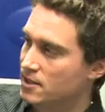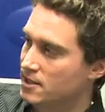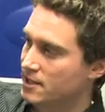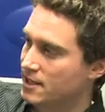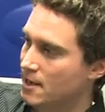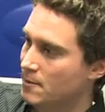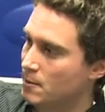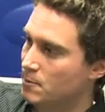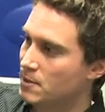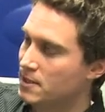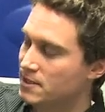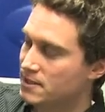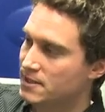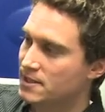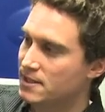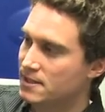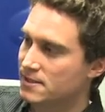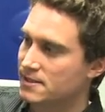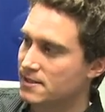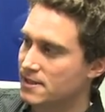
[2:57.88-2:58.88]
the
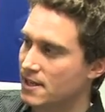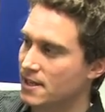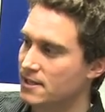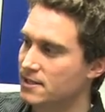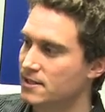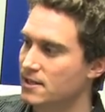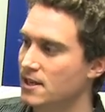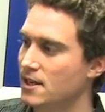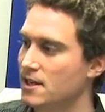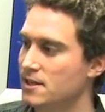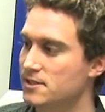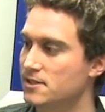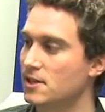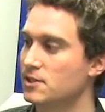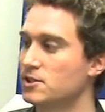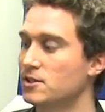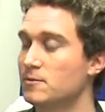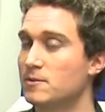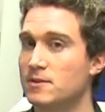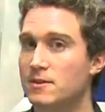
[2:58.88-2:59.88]
capabilities that
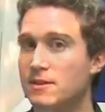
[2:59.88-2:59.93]
such an